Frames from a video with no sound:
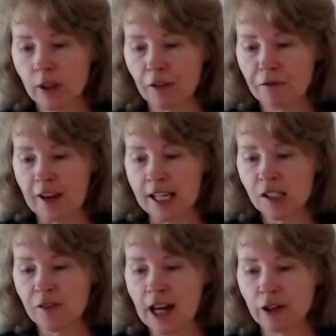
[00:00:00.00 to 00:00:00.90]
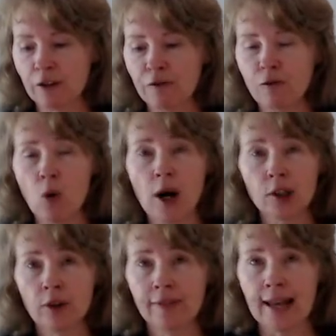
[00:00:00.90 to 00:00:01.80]
a face value of
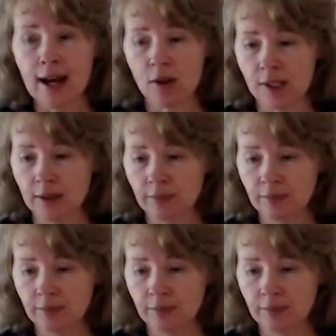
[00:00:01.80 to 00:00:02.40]
400,000.